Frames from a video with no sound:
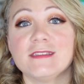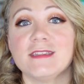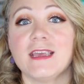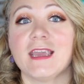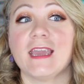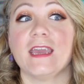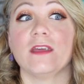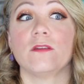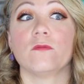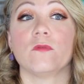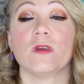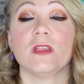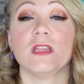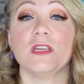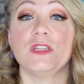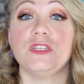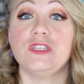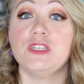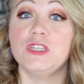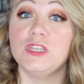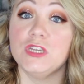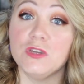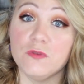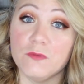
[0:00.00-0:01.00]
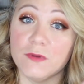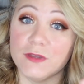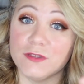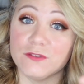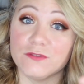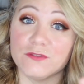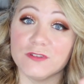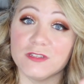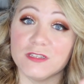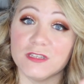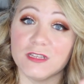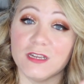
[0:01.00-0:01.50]
They get really too
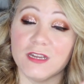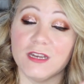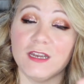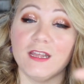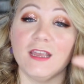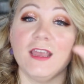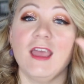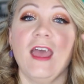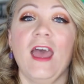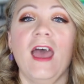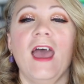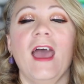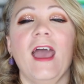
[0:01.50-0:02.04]
interested in it.